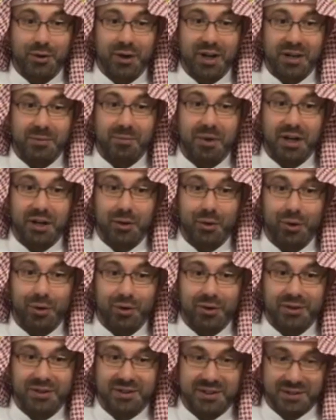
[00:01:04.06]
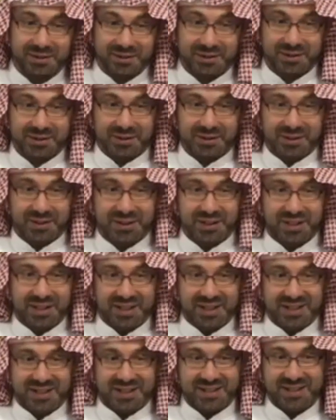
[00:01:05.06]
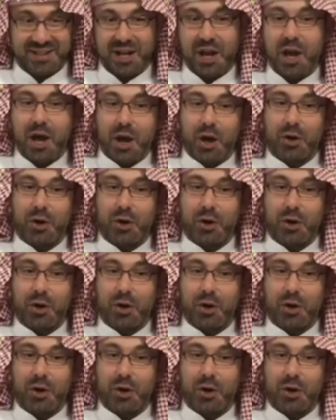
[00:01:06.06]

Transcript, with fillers: go and buy gold. Oh, really? Yes.